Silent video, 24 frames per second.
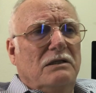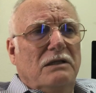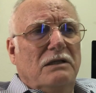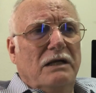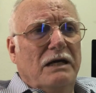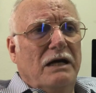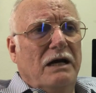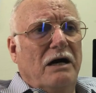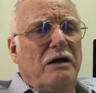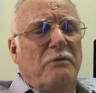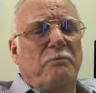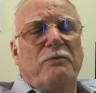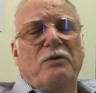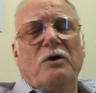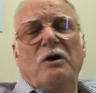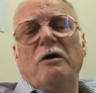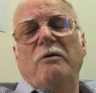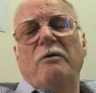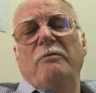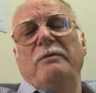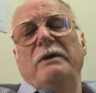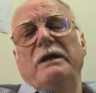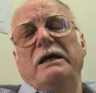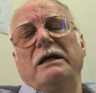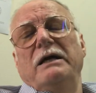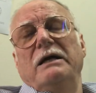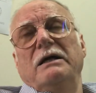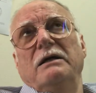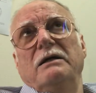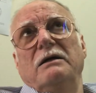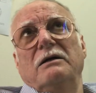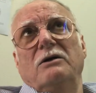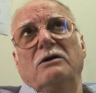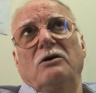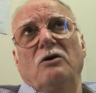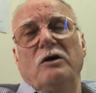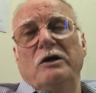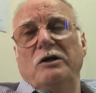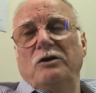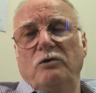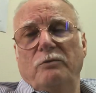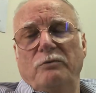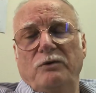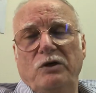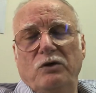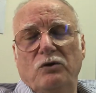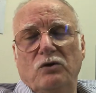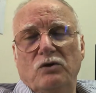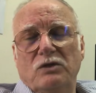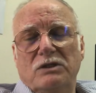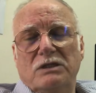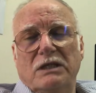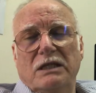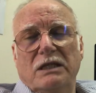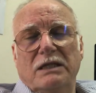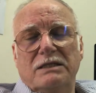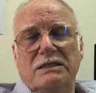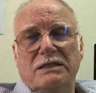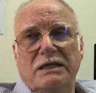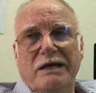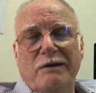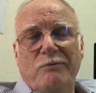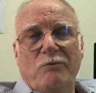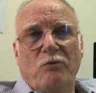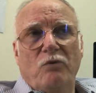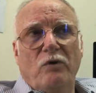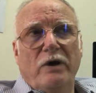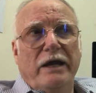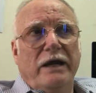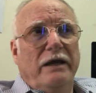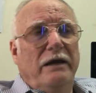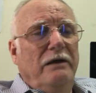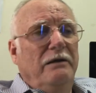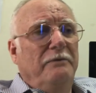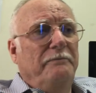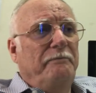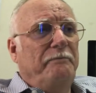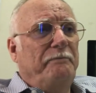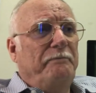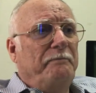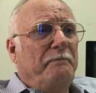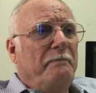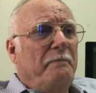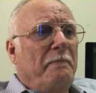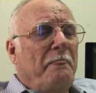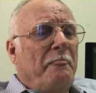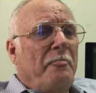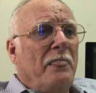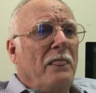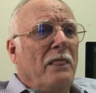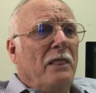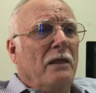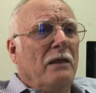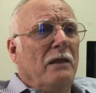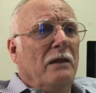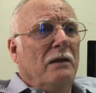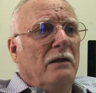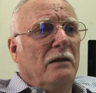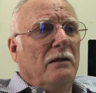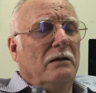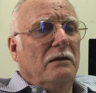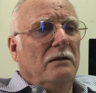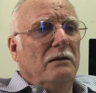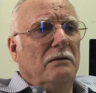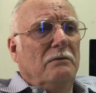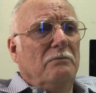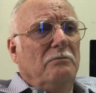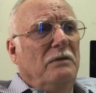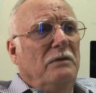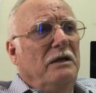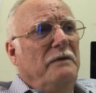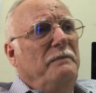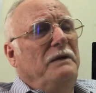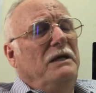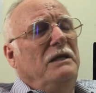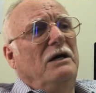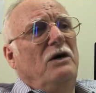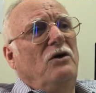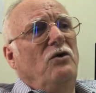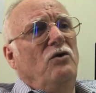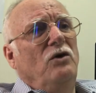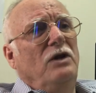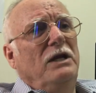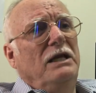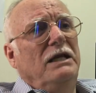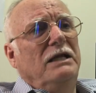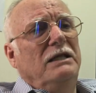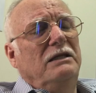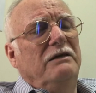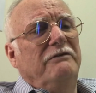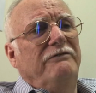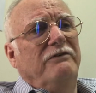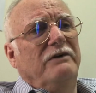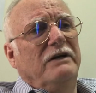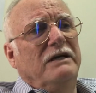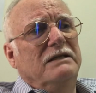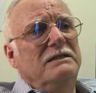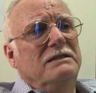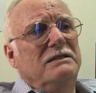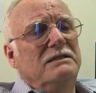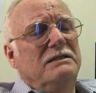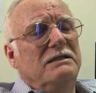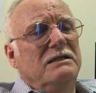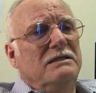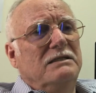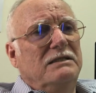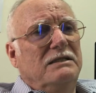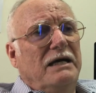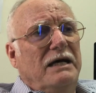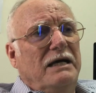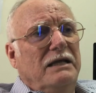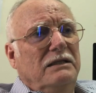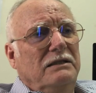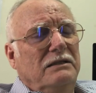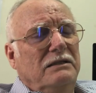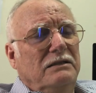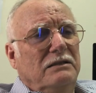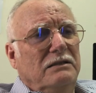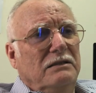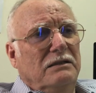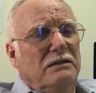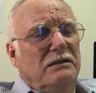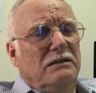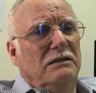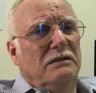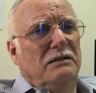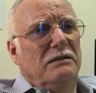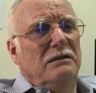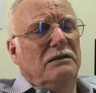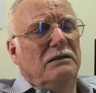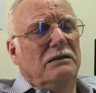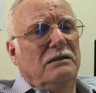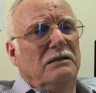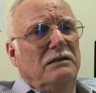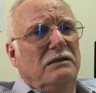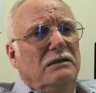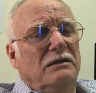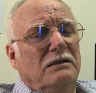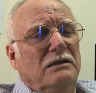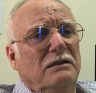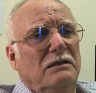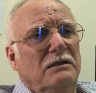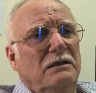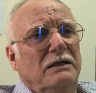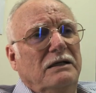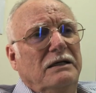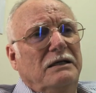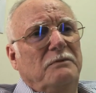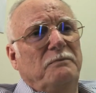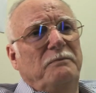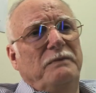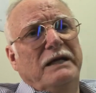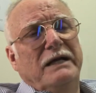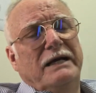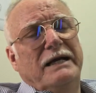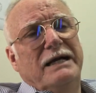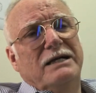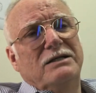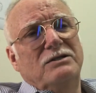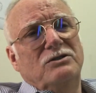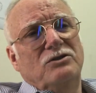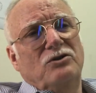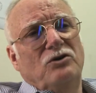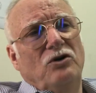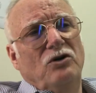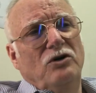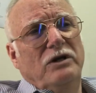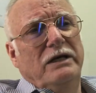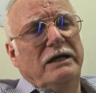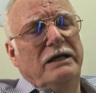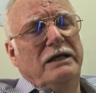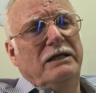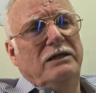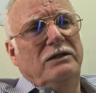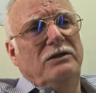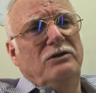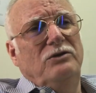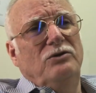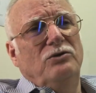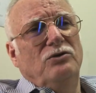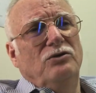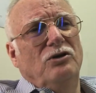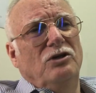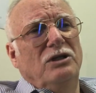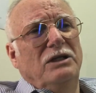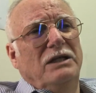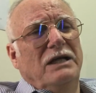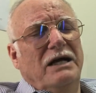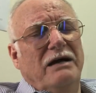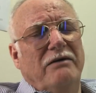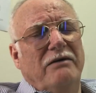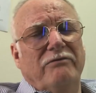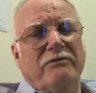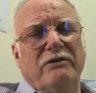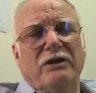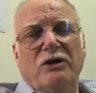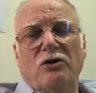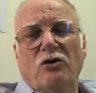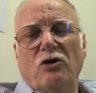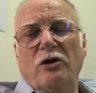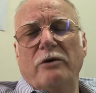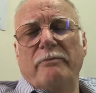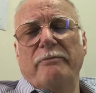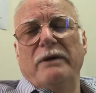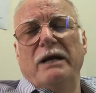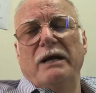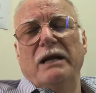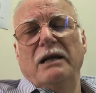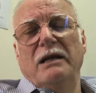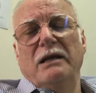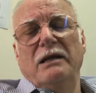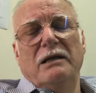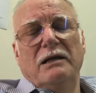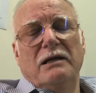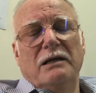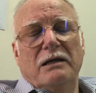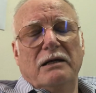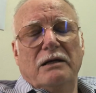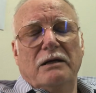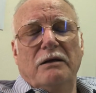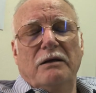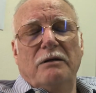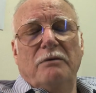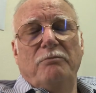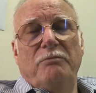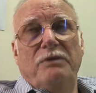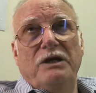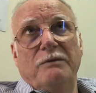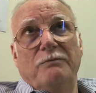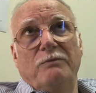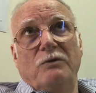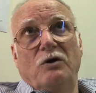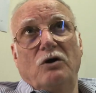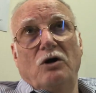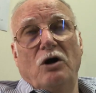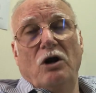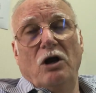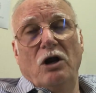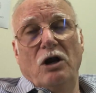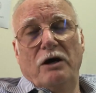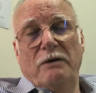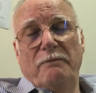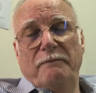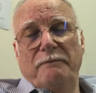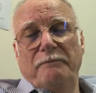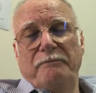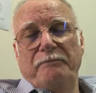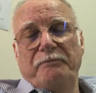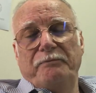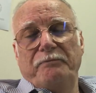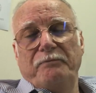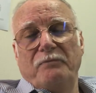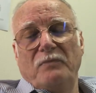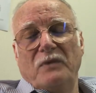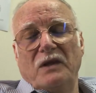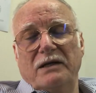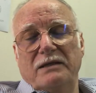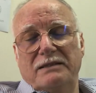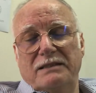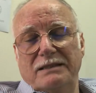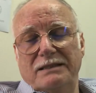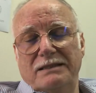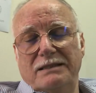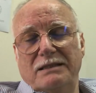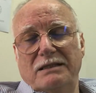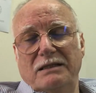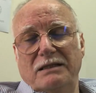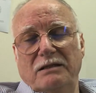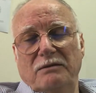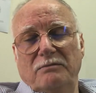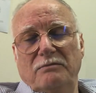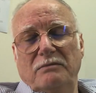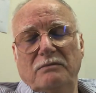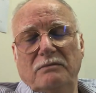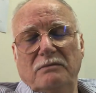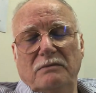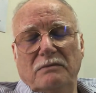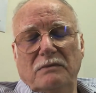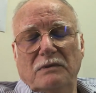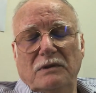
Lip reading: they are probably going to be used in the same way. Maybe the only difference is that in precast concrete you don't have the normal beam column system.